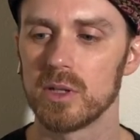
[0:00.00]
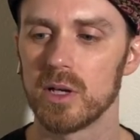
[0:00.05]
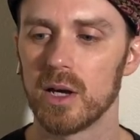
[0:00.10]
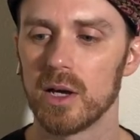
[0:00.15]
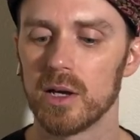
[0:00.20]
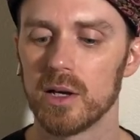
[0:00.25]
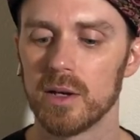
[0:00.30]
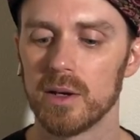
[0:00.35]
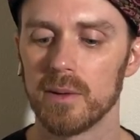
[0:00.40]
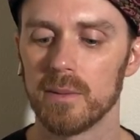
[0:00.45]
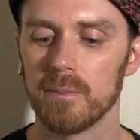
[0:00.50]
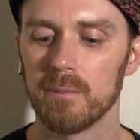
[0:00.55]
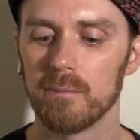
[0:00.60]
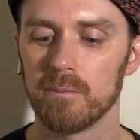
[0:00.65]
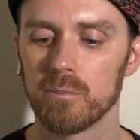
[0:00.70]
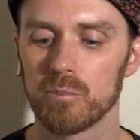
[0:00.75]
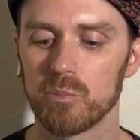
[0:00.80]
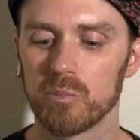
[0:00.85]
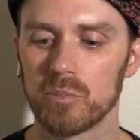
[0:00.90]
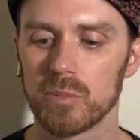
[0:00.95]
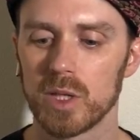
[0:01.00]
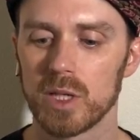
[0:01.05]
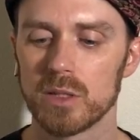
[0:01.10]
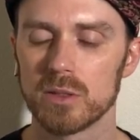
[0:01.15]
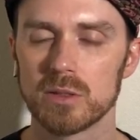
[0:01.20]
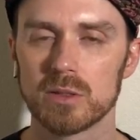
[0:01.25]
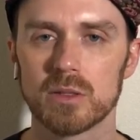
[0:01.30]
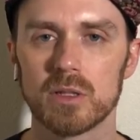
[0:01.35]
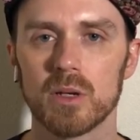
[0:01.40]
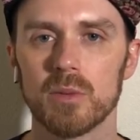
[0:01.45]
um,
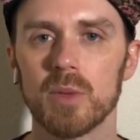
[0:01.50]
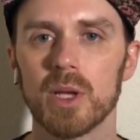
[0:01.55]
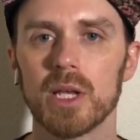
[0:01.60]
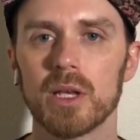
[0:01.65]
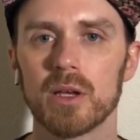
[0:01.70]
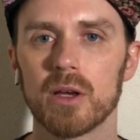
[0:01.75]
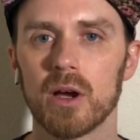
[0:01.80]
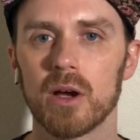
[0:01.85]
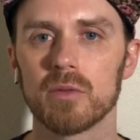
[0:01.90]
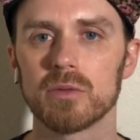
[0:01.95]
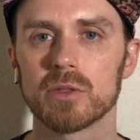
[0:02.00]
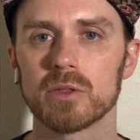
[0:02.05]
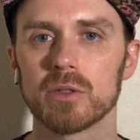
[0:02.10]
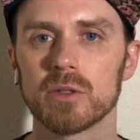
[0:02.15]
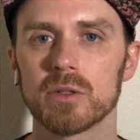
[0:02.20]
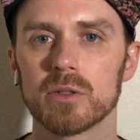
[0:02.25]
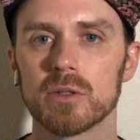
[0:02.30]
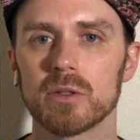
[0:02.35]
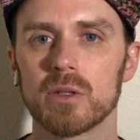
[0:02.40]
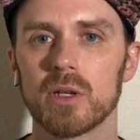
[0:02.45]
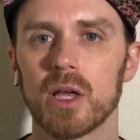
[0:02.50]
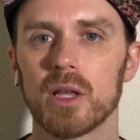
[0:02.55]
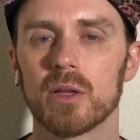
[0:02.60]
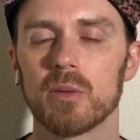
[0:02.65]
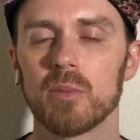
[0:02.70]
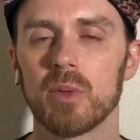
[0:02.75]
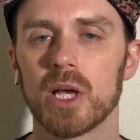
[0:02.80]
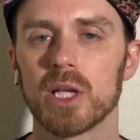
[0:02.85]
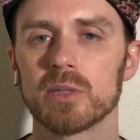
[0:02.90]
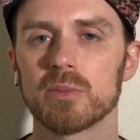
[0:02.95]
his commanding officer at the
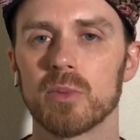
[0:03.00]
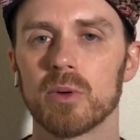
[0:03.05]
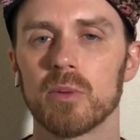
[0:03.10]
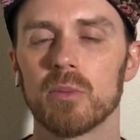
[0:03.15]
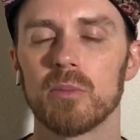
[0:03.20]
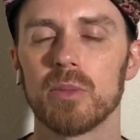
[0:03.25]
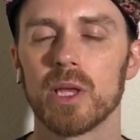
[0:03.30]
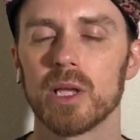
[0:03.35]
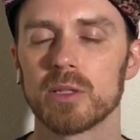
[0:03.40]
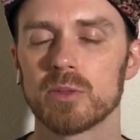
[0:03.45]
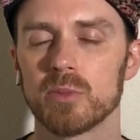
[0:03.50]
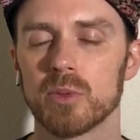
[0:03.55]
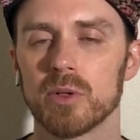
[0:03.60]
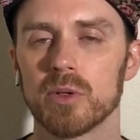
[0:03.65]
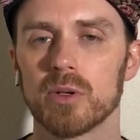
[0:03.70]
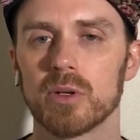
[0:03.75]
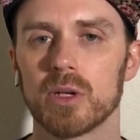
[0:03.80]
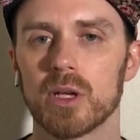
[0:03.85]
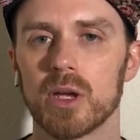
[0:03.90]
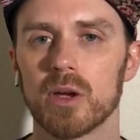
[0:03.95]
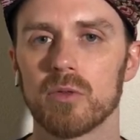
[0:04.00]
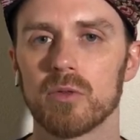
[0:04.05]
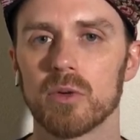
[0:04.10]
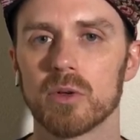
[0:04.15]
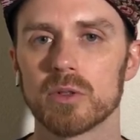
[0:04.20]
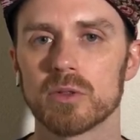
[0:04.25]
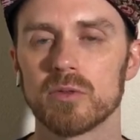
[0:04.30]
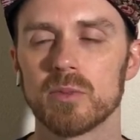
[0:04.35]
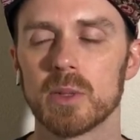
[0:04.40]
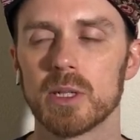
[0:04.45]
Plattsburgh, Plattsburgh Air
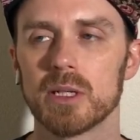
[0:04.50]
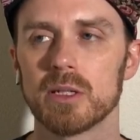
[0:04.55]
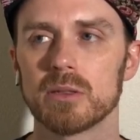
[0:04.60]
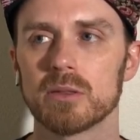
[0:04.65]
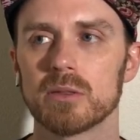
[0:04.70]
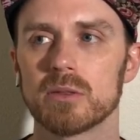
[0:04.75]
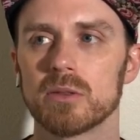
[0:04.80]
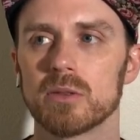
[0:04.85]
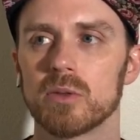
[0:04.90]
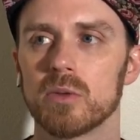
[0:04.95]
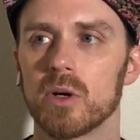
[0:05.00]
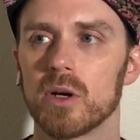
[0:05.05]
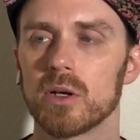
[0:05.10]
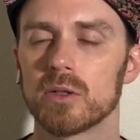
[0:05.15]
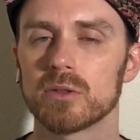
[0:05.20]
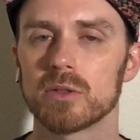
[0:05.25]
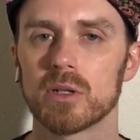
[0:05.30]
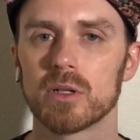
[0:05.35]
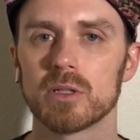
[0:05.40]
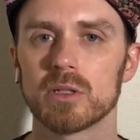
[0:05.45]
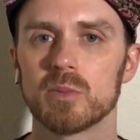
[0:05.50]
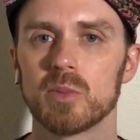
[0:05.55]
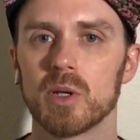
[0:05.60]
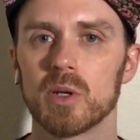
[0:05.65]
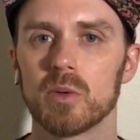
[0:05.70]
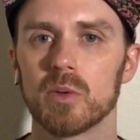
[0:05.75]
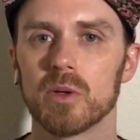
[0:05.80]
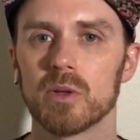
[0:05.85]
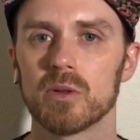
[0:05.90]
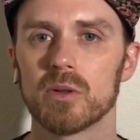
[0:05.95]
Force Base, who I also got to
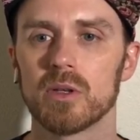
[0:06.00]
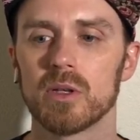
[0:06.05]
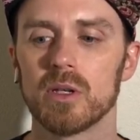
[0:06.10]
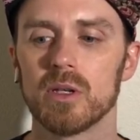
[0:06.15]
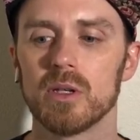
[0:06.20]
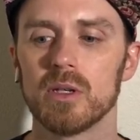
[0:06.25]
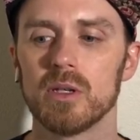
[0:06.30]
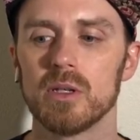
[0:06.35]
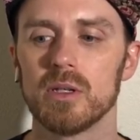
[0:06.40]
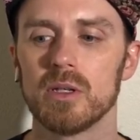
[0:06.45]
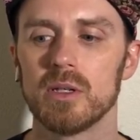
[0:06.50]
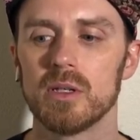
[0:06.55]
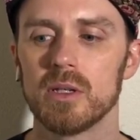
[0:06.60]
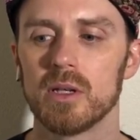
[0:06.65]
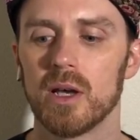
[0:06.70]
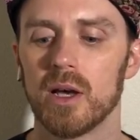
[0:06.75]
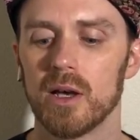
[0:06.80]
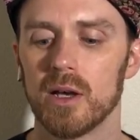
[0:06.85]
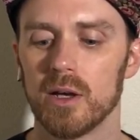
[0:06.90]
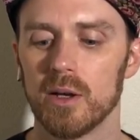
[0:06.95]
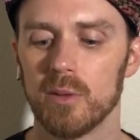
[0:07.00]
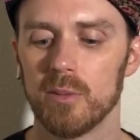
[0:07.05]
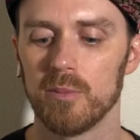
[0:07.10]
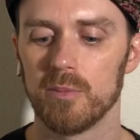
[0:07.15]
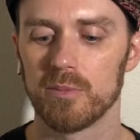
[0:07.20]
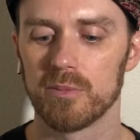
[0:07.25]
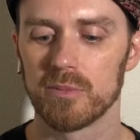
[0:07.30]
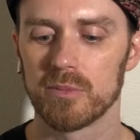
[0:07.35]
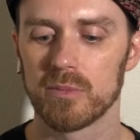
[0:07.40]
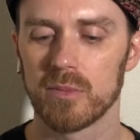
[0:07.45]
speak with, um,
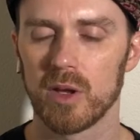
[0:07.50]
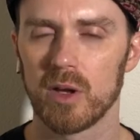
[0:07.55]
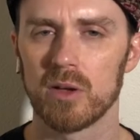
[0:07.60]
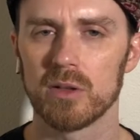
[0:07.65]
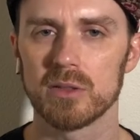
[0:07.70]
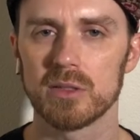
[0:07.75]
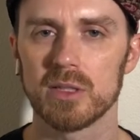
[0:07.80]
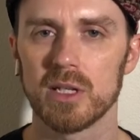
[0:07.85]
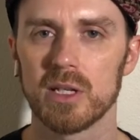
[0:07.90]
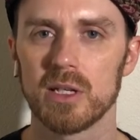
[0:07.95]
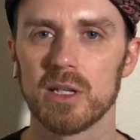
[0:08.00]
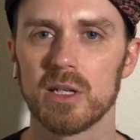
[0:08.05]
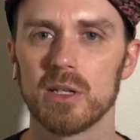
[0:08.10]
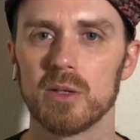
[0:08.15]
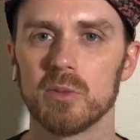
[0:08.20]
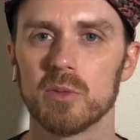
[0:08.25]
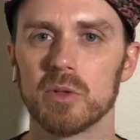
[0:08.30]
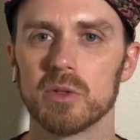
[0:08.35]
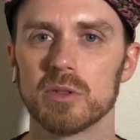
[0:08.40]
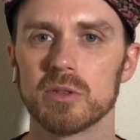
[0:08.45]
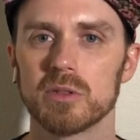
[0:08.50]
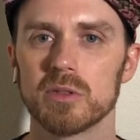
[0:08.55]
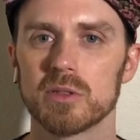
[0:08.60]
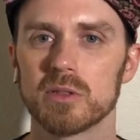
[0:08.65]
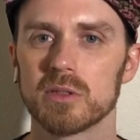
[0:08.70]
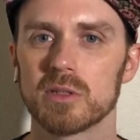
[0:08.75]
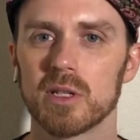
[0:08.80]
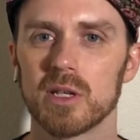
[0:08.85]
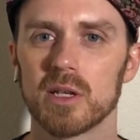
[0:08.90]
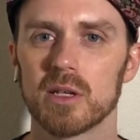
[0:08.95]
all said he was
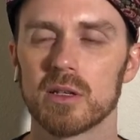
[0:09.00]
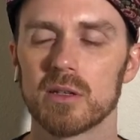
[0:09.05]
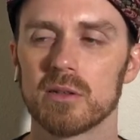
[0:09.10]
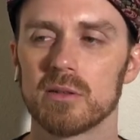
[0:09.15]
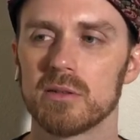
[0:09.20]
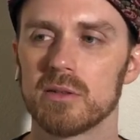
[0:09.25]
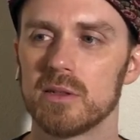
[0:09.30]
just like